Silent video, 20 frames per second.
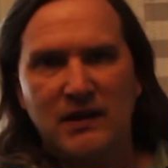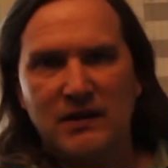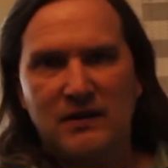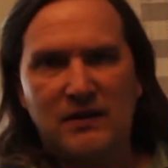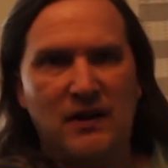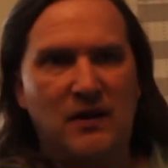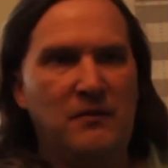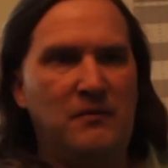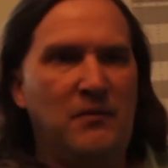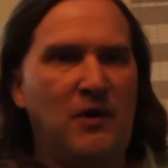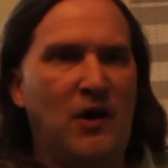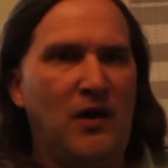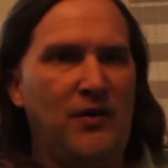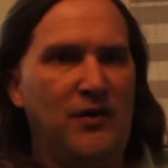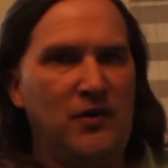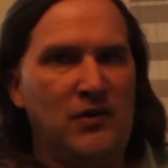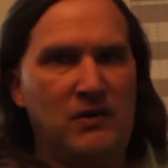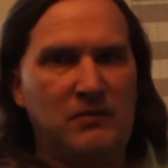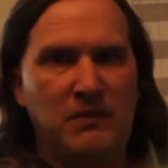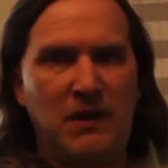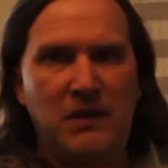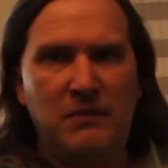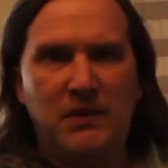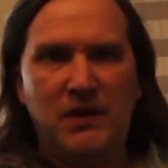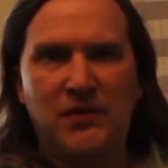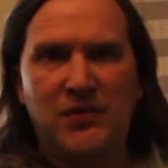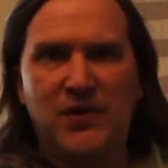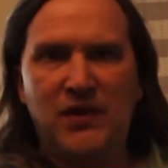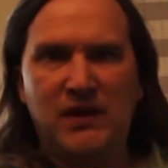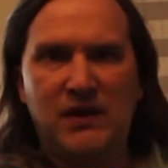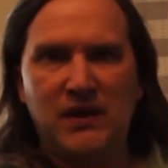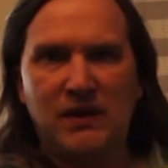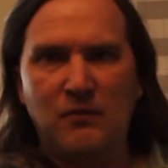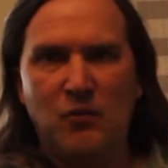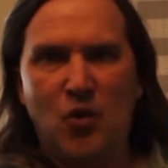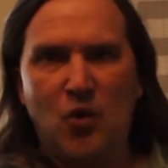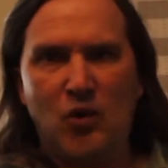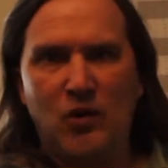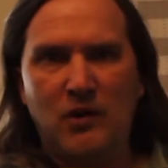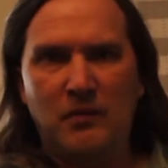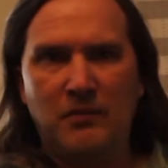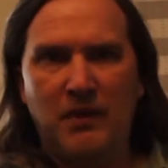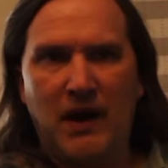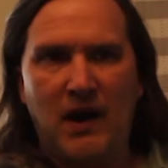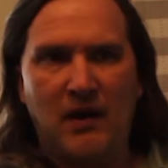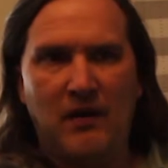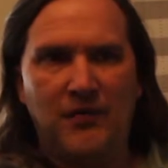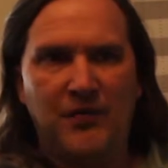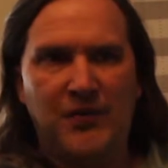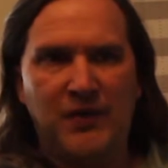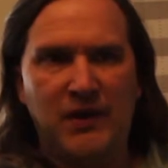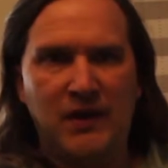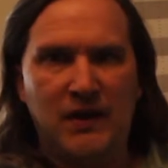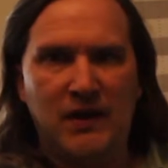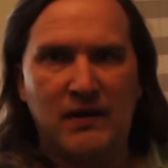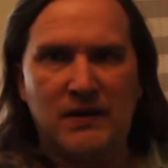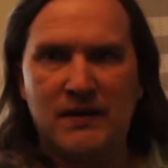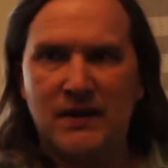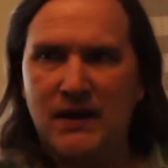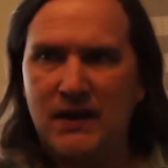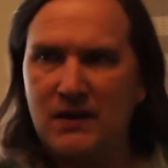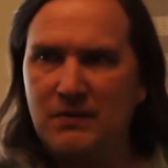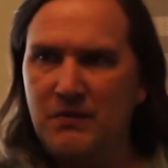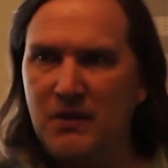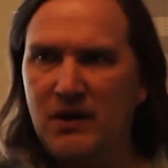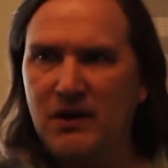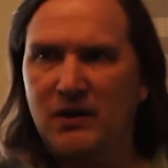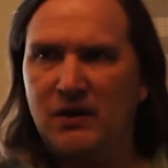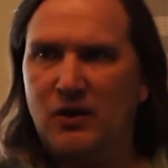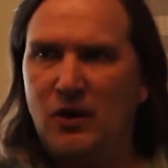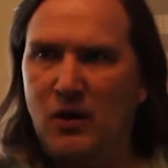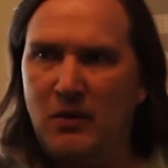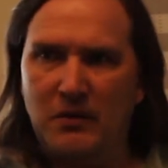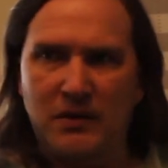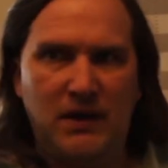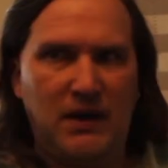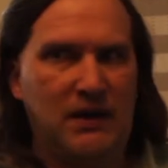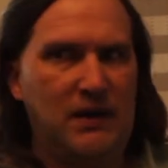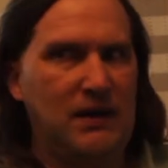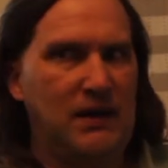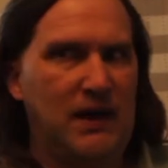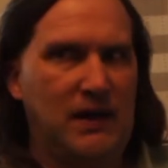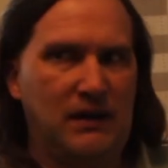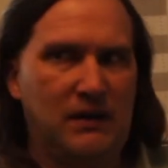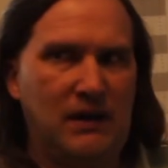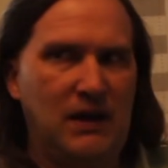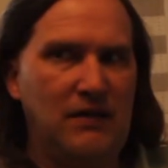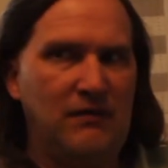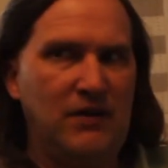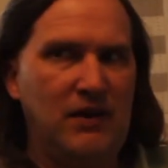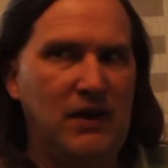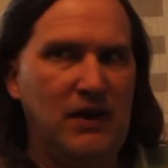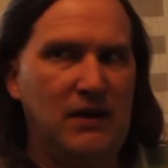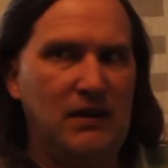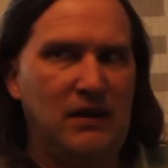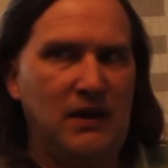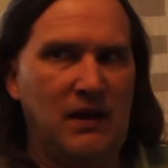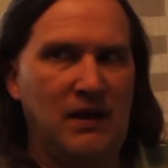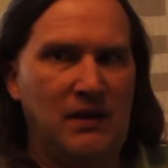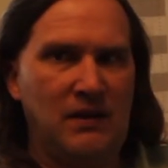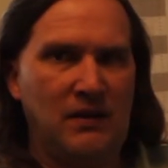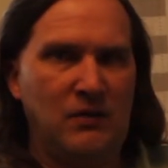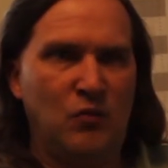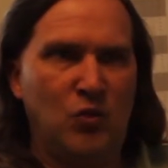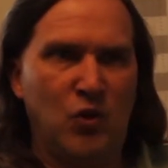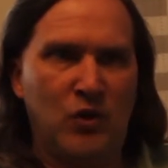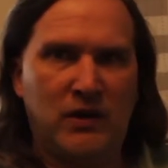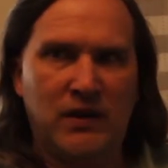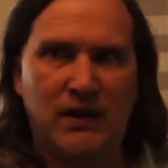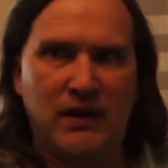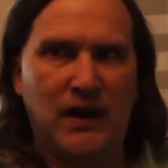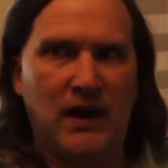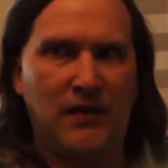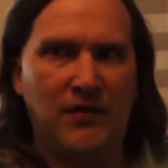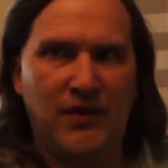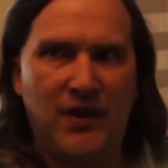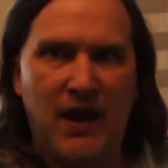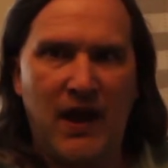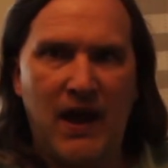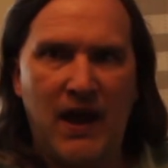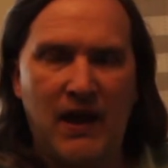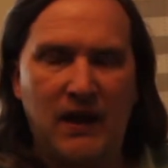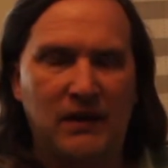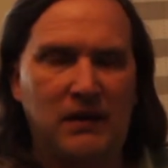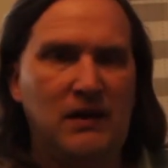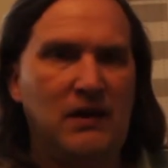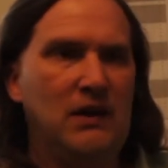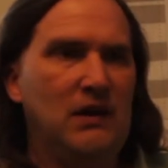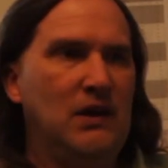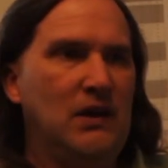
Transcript: Some others may be thinking more about the assessment and culminating activity and working on that.